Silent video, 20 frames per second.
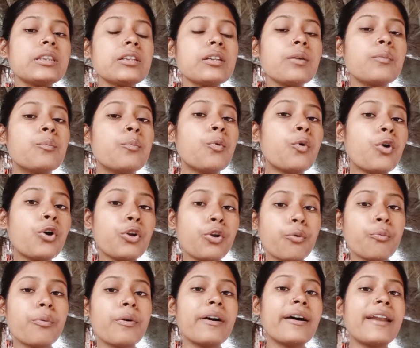
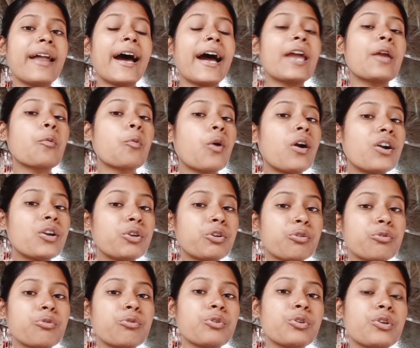moreover, I want
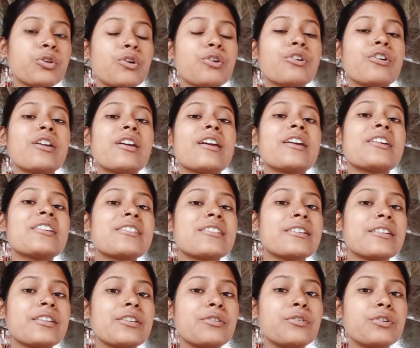to
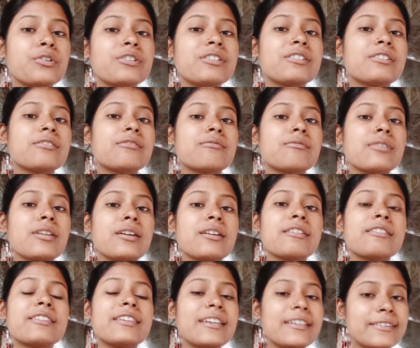you know
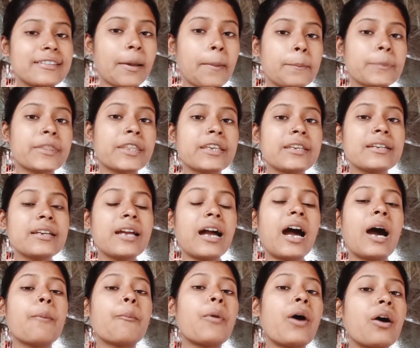say something
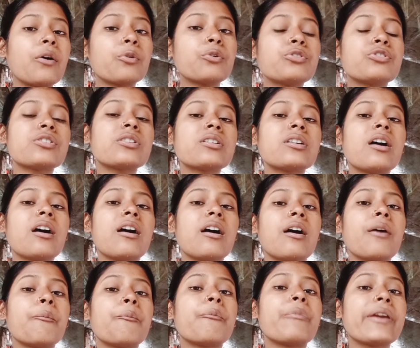about
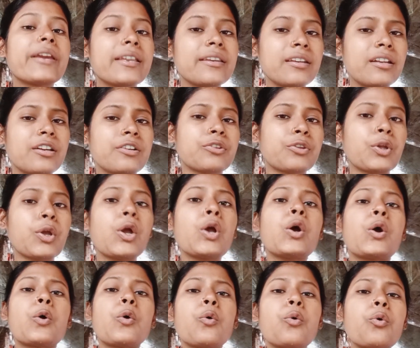beginners
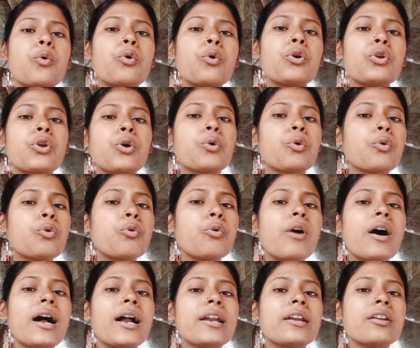who
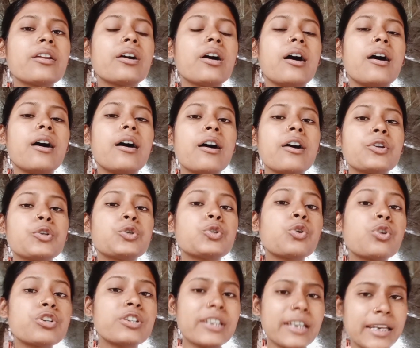are
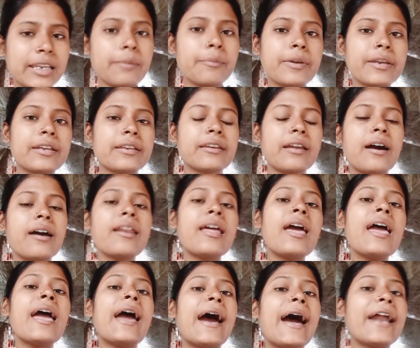totally beginner
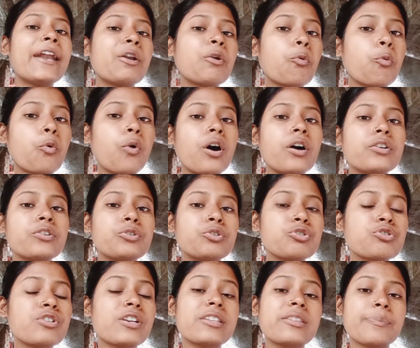and want
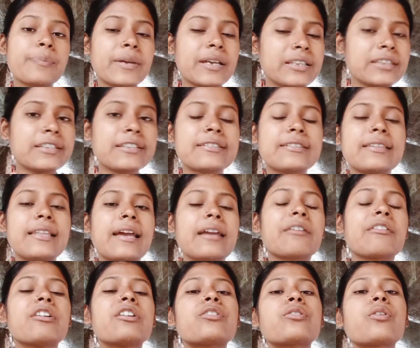to speak this
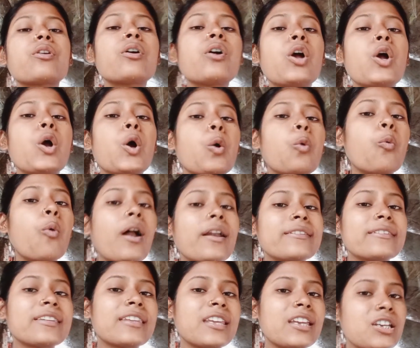language. So what
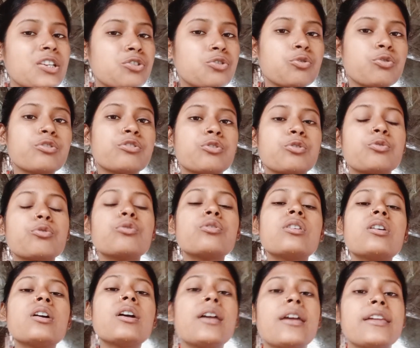they should do,
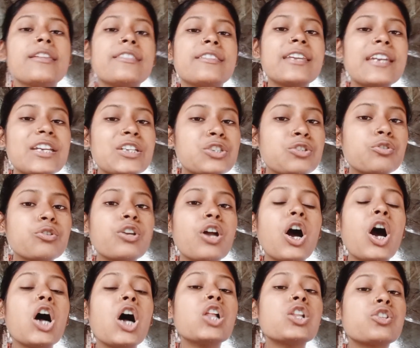they should
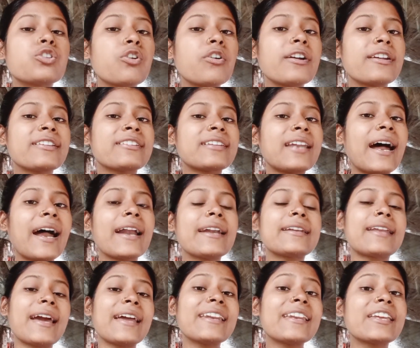also start
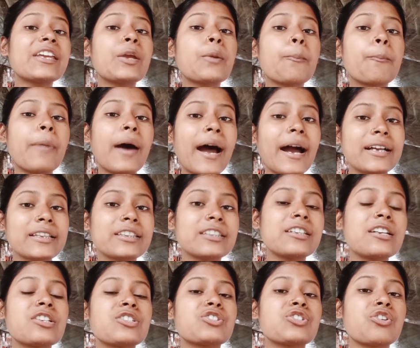and embark
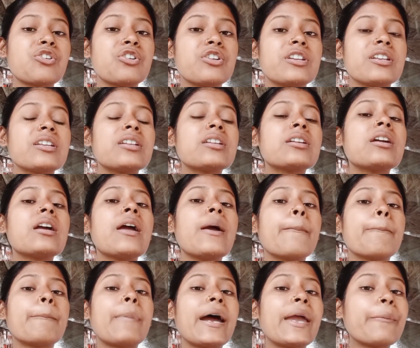their journey
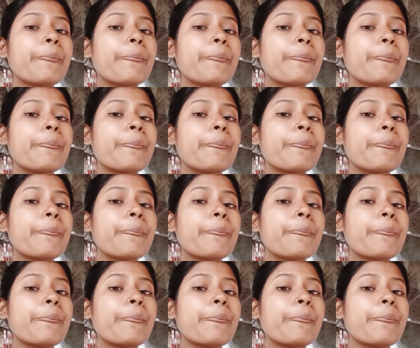by